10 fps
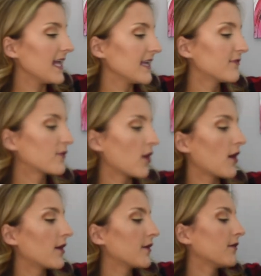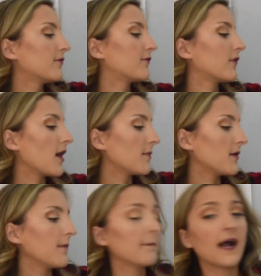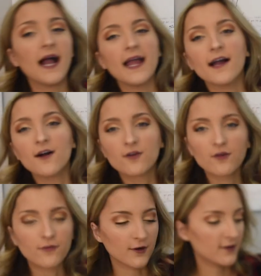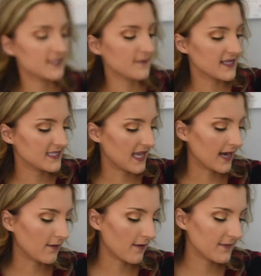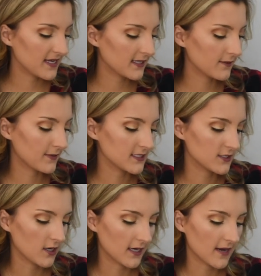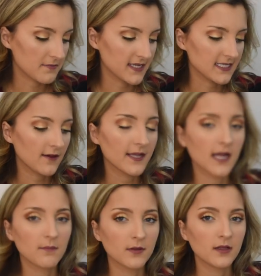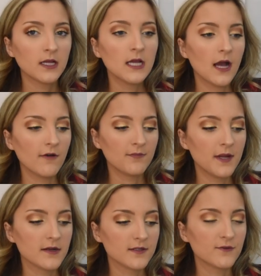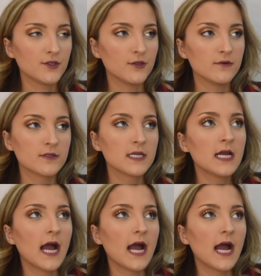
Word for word: a gift card from my uncle for Christmas and I immediately went to Target and picked out a couple of pairs of shoes.